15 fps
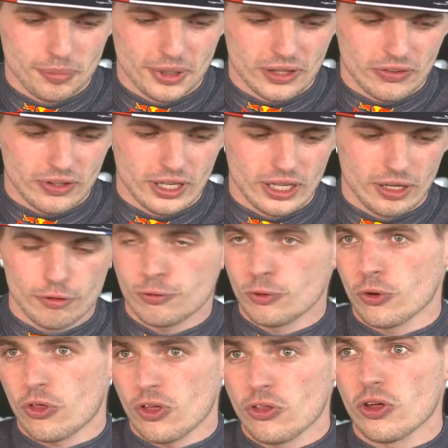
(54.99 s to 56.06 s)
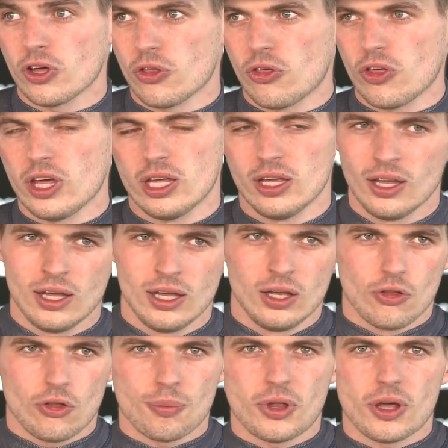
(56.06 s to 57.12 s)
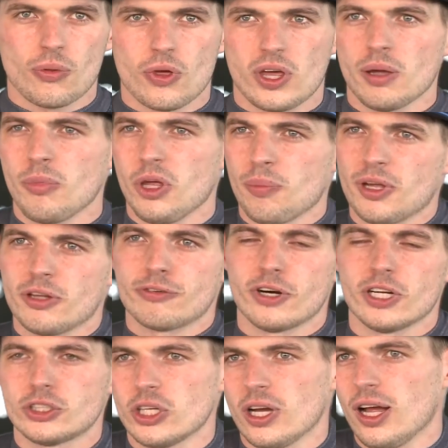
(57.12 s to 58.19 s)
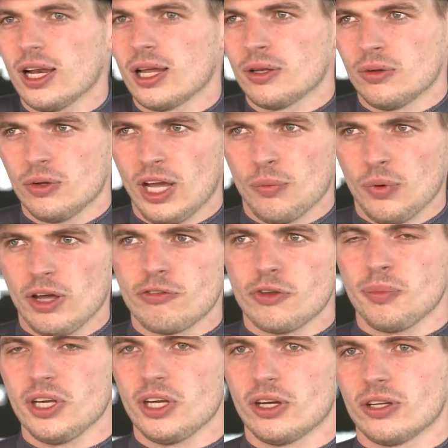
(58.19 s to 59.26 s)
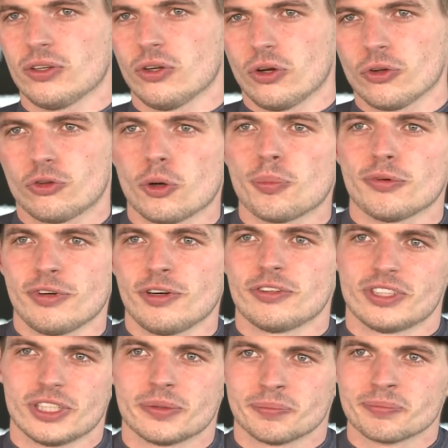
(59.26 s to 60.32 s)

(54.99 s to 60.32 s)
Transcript: But of course, as you can see, sometimes it can be a bit fragile. And yeah, we have to be on top of everything.